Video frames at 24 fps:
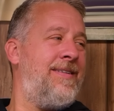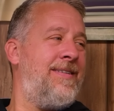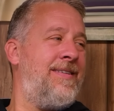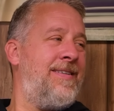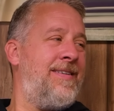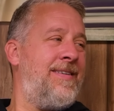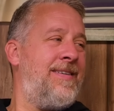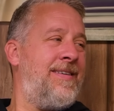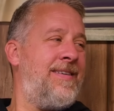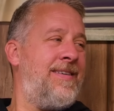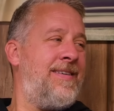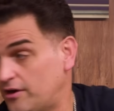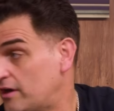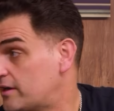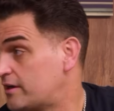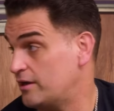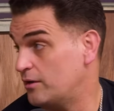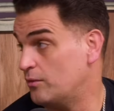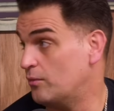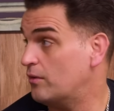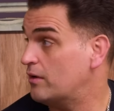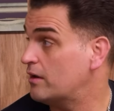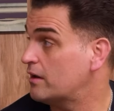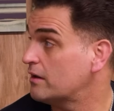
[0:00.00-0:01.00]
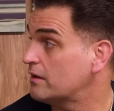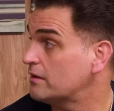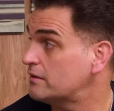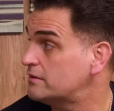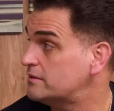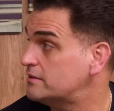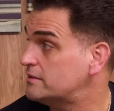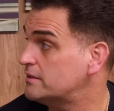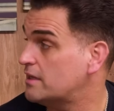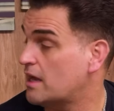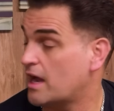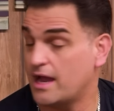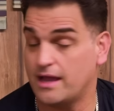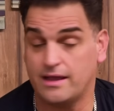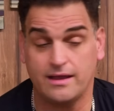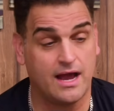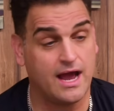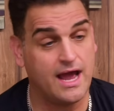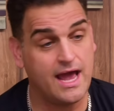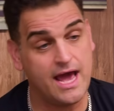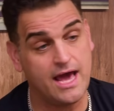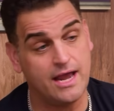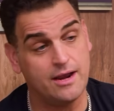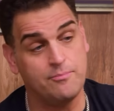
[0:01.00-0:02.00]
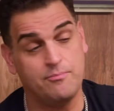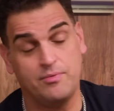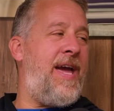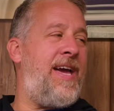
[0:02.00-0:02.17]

It fucking worked. I had a business.